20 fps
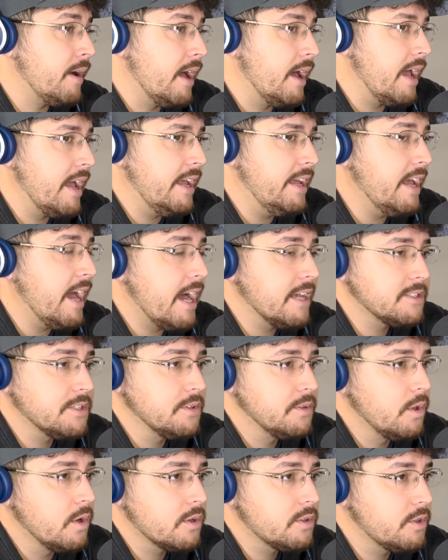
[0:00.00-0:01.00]
He hasn't
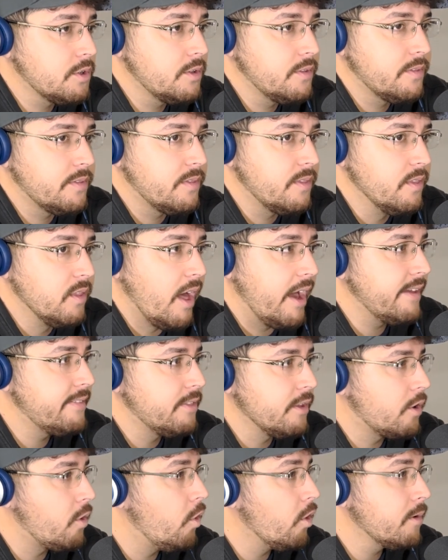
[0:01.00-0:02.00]
looked like the
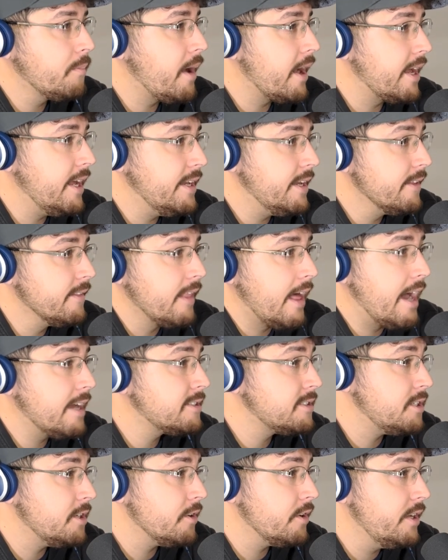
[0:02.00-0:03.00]
quarterback he did
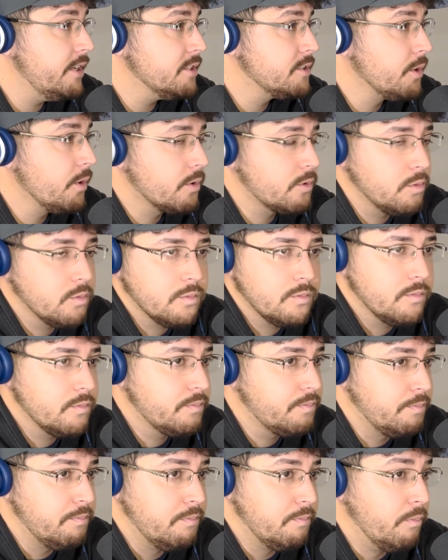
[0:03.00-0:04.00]
last year. He's looked
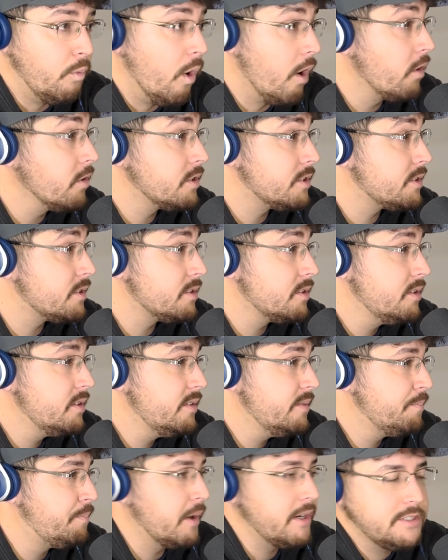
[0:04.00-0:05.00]
worse,
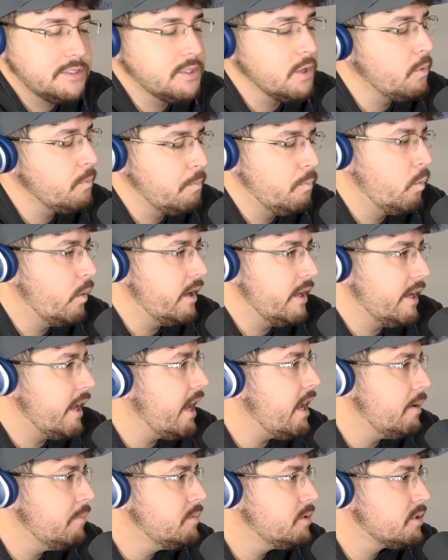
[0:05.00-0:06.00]
but he's still winning
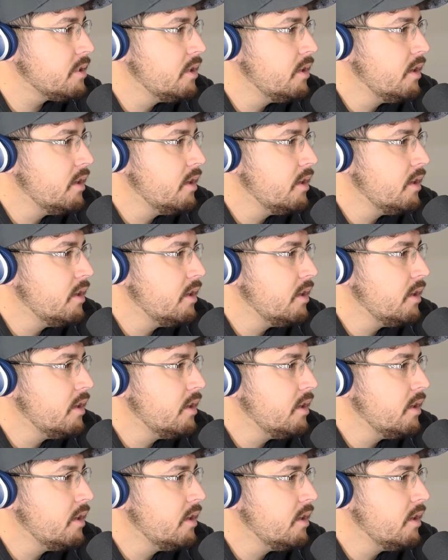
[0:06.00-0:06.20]
games.